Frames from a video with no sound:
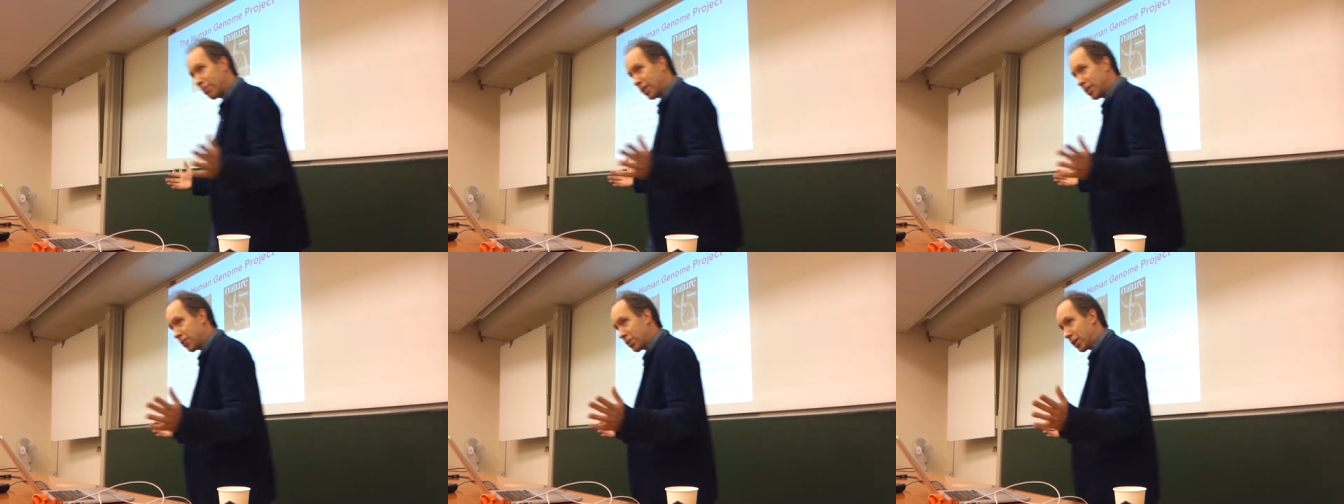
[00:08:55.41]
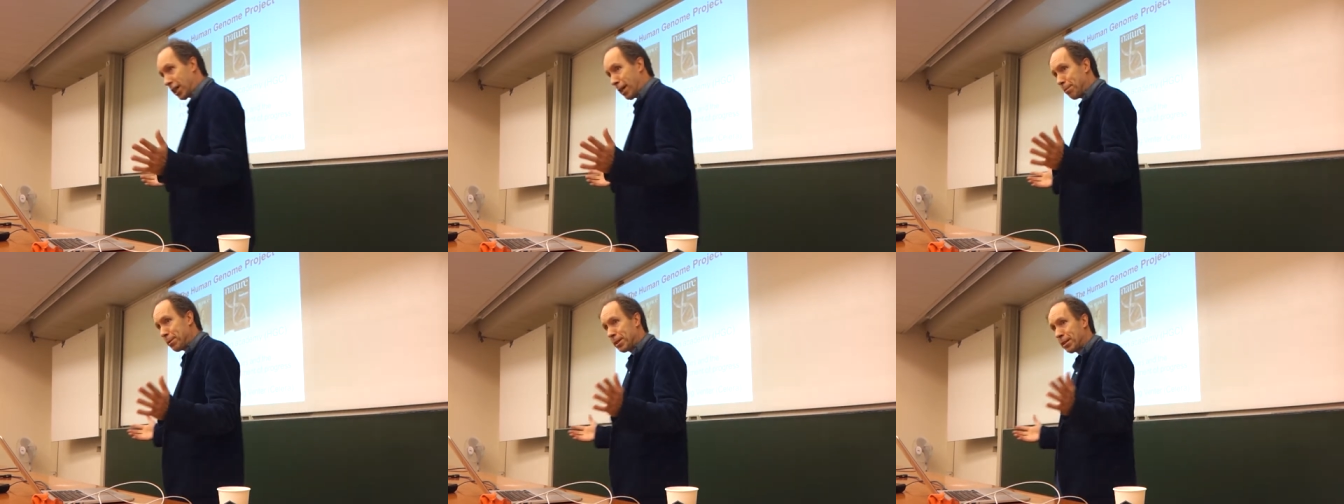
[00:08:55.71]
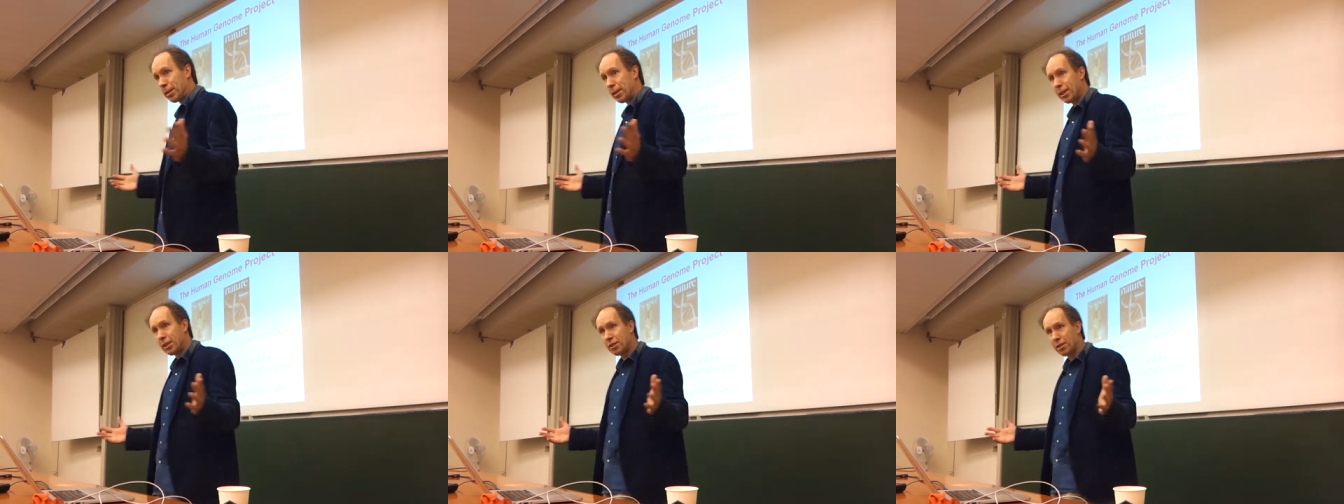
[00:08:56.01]
venture
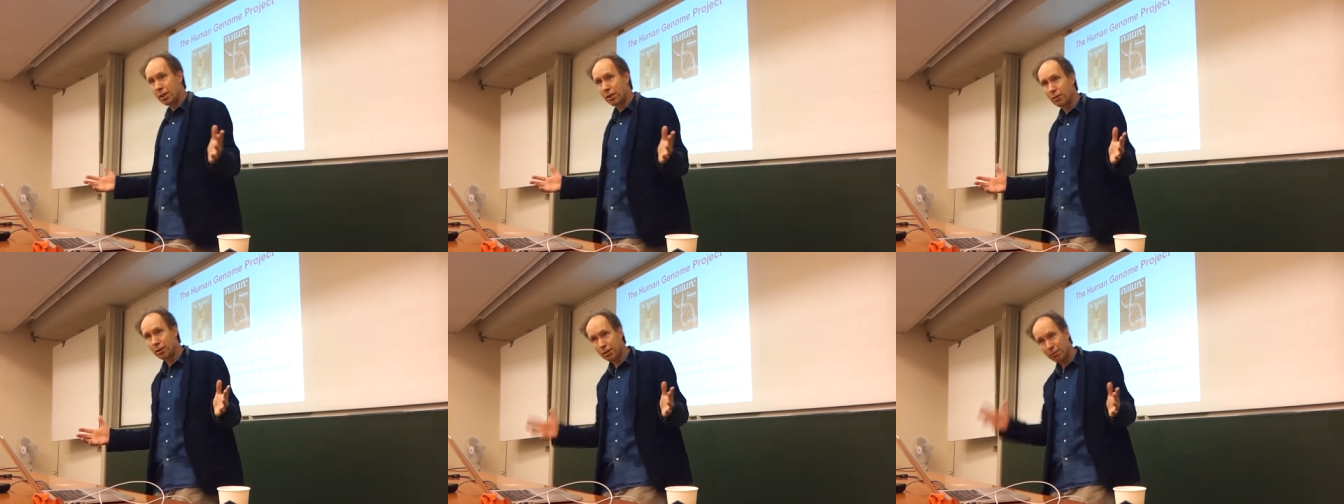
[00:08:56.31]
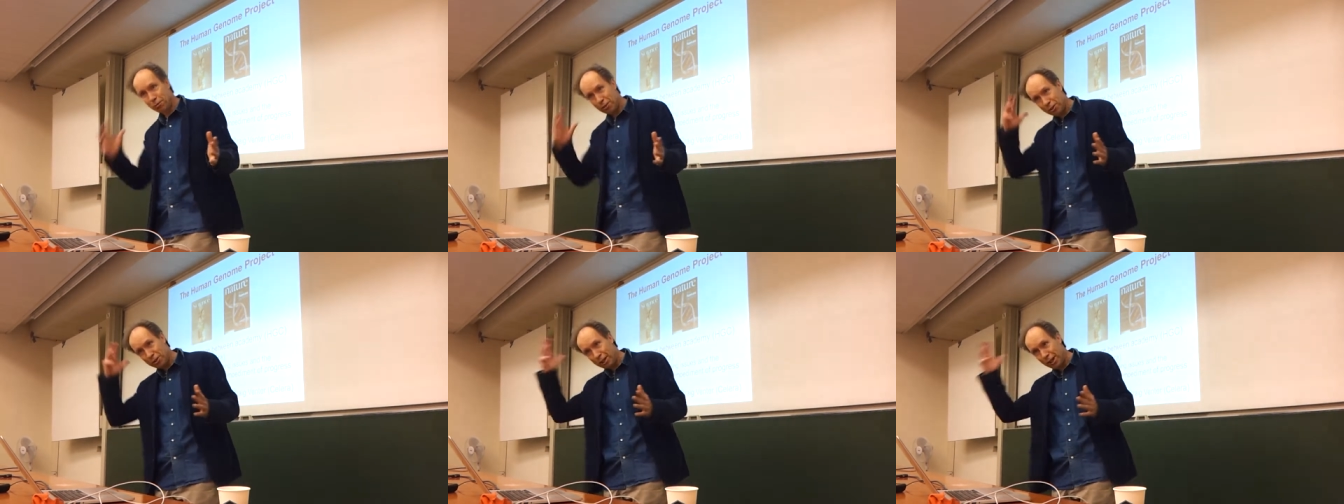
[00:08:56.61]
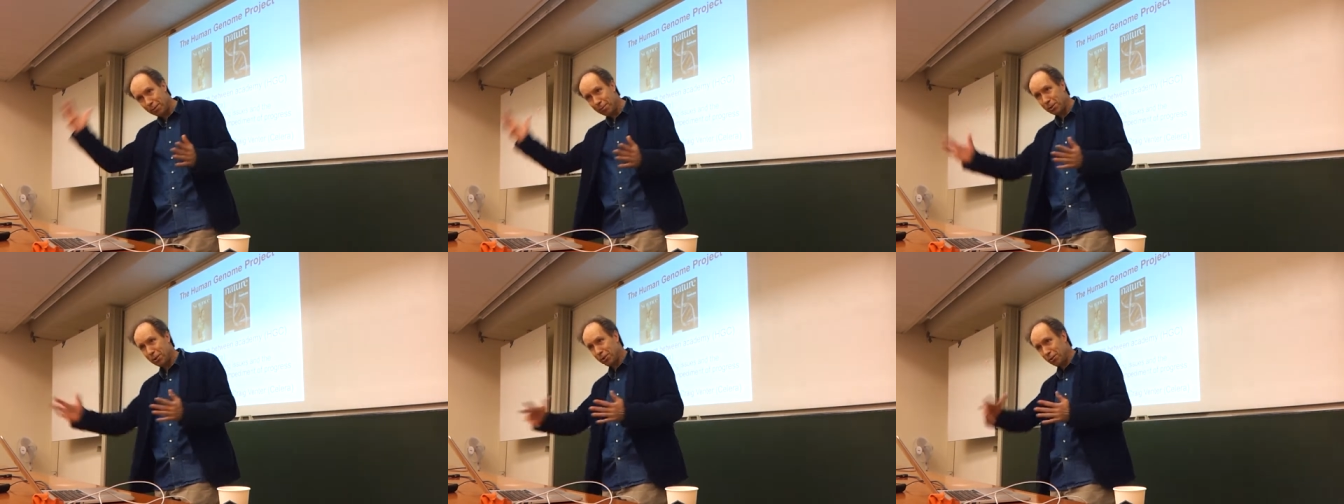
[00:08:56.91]
capitalists, so he was
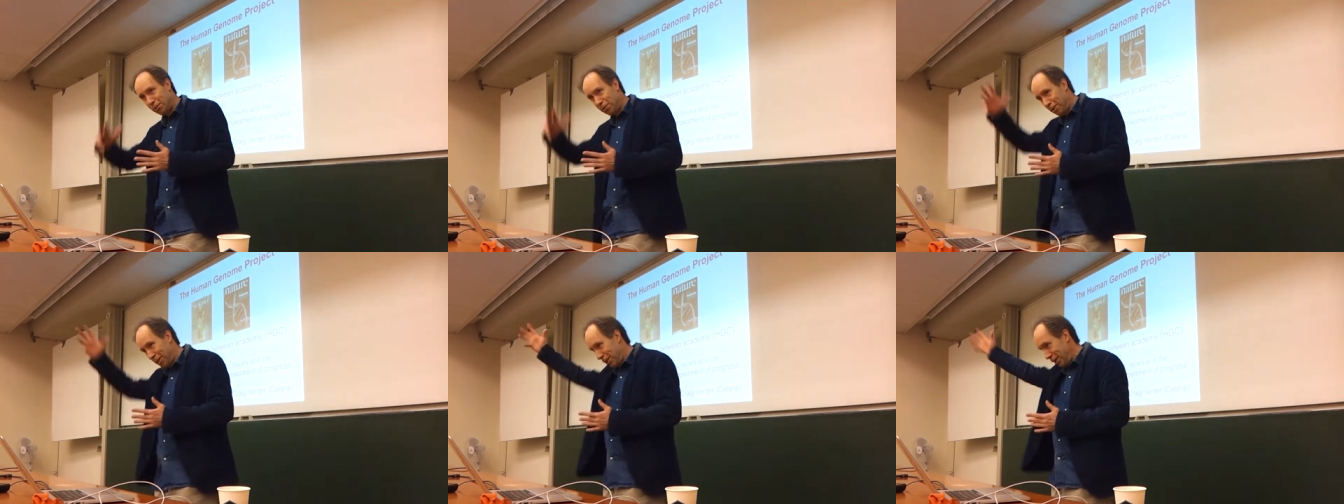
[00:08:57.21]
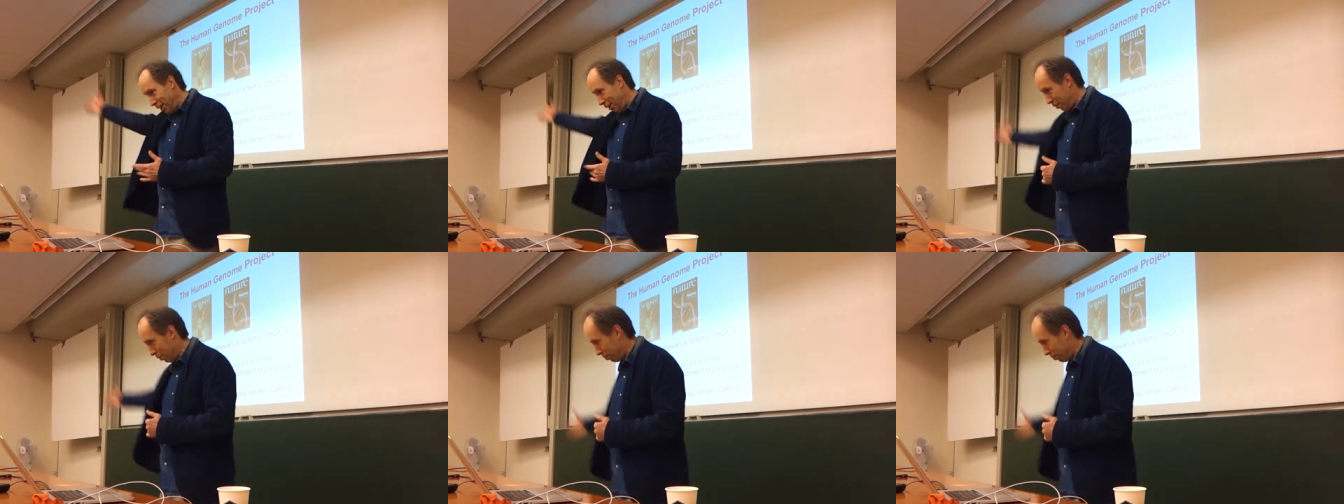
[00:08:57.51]
able to